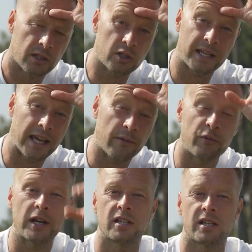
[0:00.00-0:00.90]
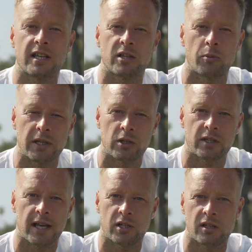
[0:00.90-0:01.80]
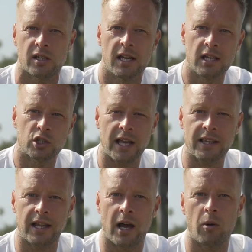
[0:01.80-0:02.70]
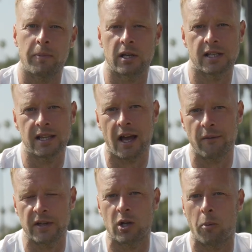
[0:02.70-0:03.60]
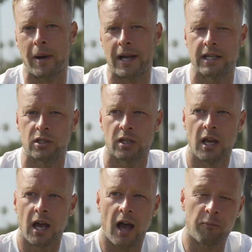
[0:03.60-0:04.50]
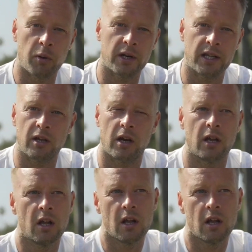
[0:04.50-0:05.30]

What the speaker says: just to kind of freshen things up in your sessions, check that out, because in that video package I've put in there